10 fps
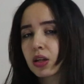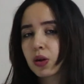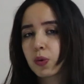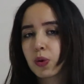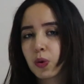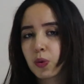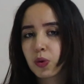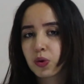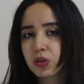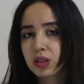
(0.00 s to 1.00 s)
like, who,
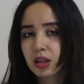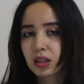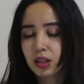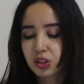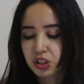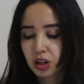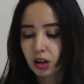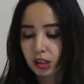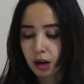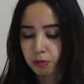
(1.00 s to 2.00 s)
who, sang like, the
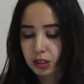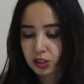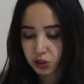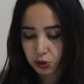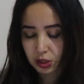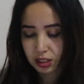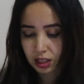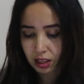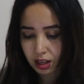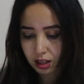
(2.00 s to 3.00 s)
song God bless you, is
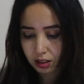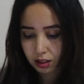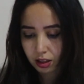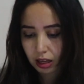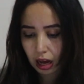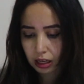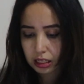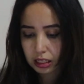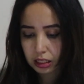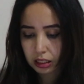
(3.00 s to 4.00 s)
he like
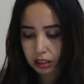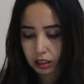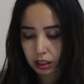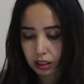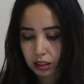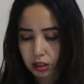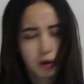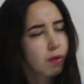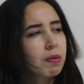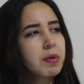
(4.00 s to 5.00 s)
Hari Vinta?
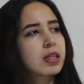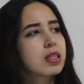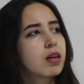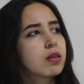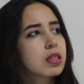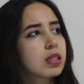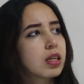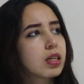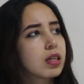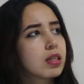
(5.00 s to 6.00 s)
Or maybe it sounds
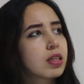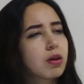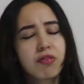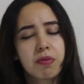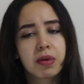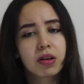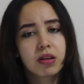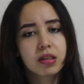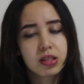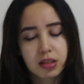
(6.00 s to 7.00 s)
like, it sounds
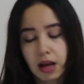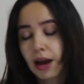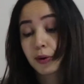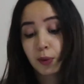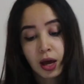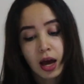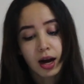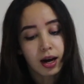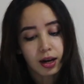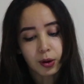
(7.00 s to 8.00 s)
familiar. But Anyway,
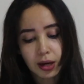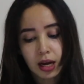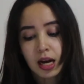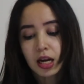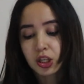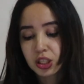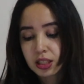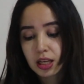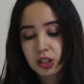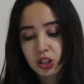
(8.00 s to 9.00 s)
okay, let's
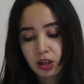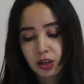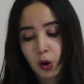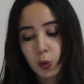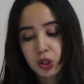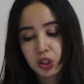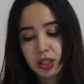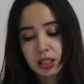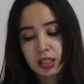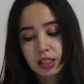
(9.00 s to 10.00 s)
just get started and watch
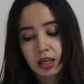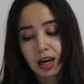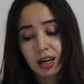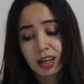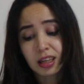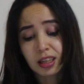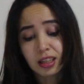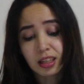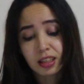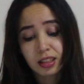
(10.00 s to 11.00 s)
this
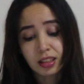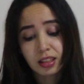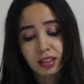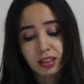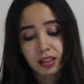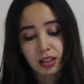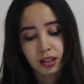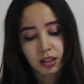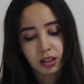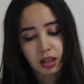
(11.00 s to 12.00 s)
on
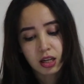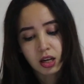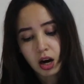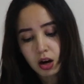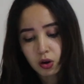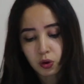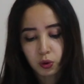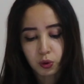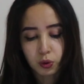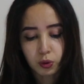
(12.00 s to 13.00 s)
Let
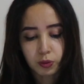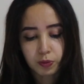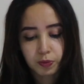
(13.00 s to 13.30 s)
Go.